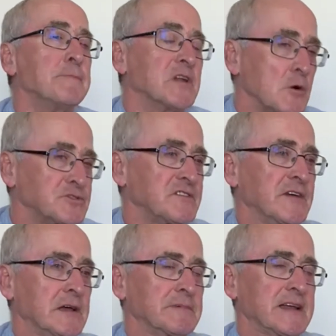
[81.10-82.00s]
But I also
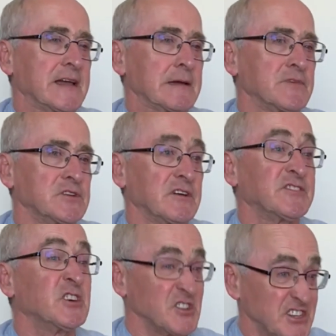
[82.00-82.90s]
think I'm getting it because I've
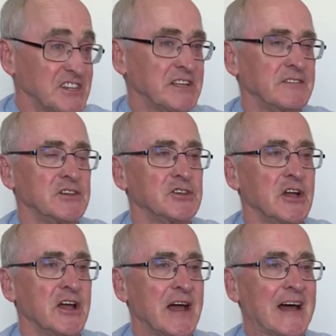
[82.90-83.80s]
turned 60 this
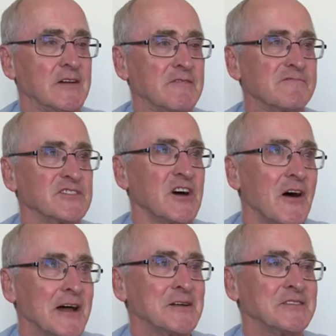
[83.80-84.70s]
year, and I've
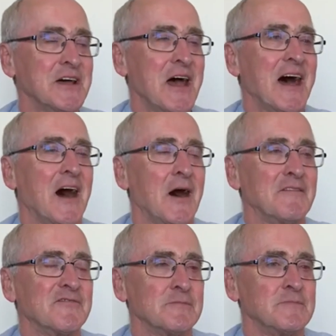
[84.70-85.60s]
retired
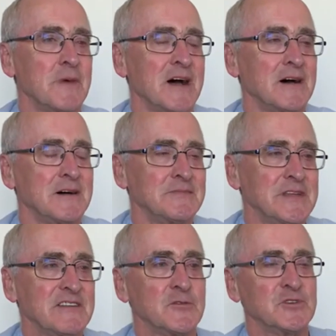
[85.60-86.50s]
from
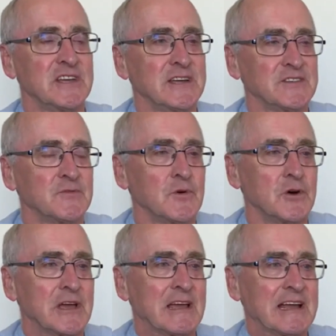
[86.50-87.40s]
nearly 40 years of
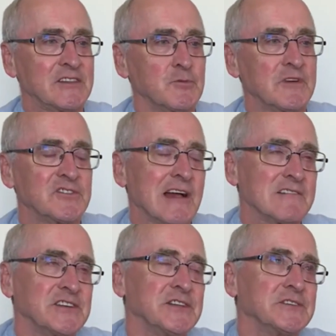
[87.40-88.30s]
working with
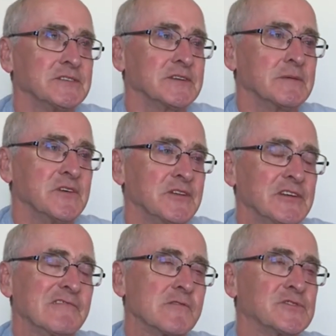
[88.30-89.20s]
charities and community
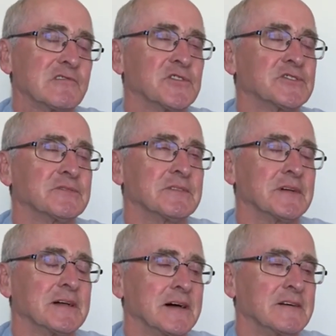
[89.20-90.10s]
groups across
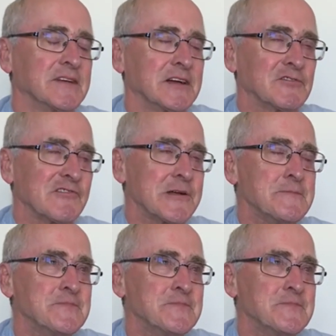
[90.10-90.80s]
the country.